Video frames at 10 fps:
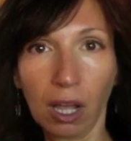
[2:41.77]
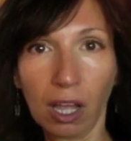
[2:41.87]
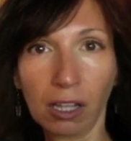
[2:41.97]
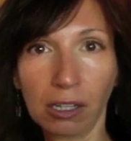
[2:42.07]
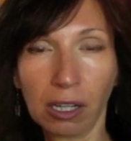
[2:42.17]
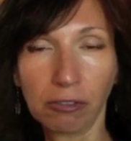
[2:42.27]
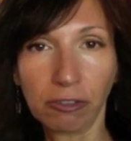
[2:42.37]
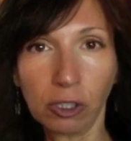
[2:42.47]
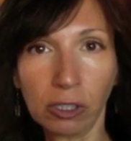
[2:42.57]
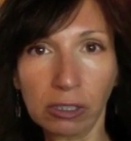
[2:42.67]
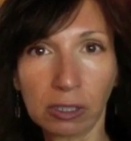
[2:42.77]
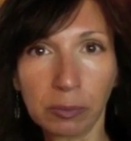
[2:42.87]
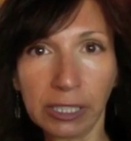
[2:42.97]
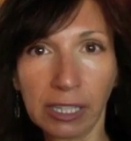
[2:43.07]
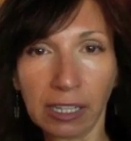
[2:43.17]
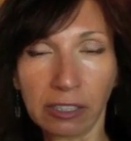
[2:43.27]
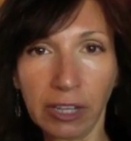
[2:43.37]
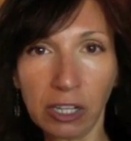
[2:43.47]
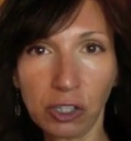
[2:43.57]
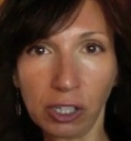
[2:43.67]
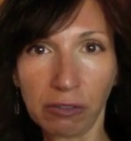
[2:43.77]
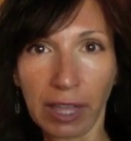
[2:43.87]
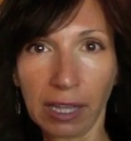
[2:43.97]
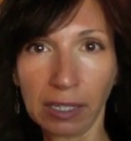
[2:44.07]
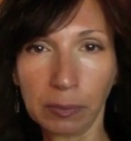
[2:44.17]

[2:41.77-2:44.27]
uh, a full and complete activation of that,